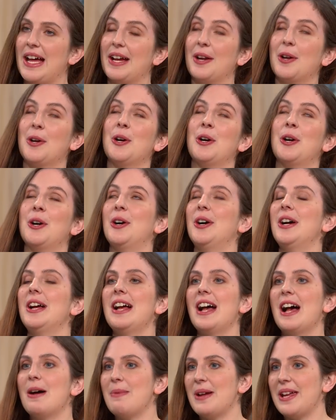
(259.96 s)
like, oh,
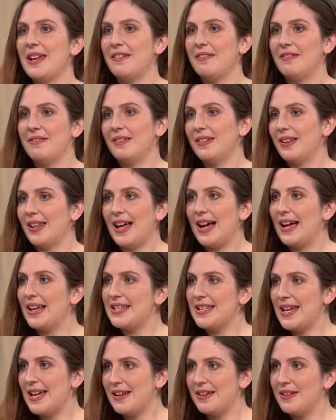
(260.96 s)
I bet you are
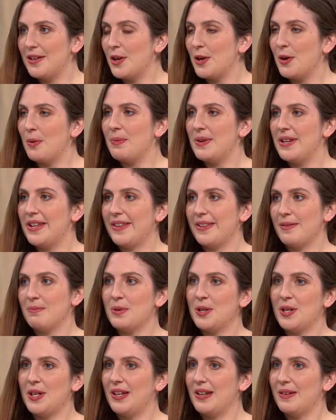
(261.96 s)
like dead hoping it's the
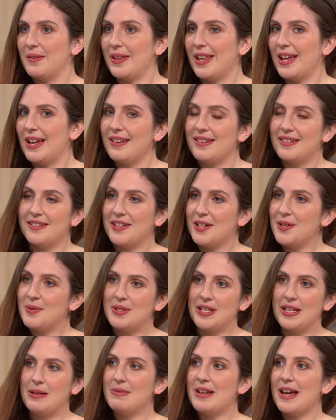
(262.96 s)
boy, and I was like,
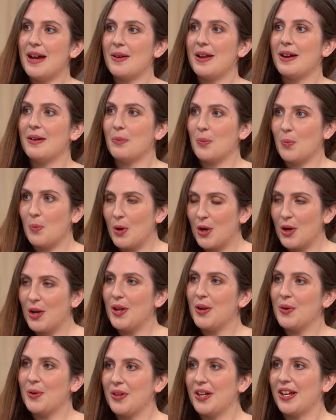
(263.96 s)
no, deep down I
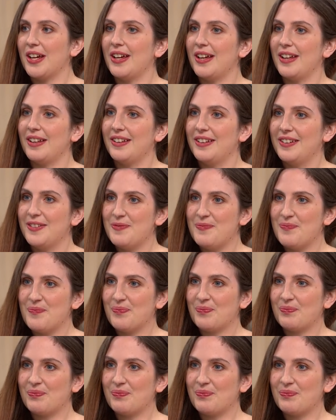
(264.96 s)
want another girl. How do you feel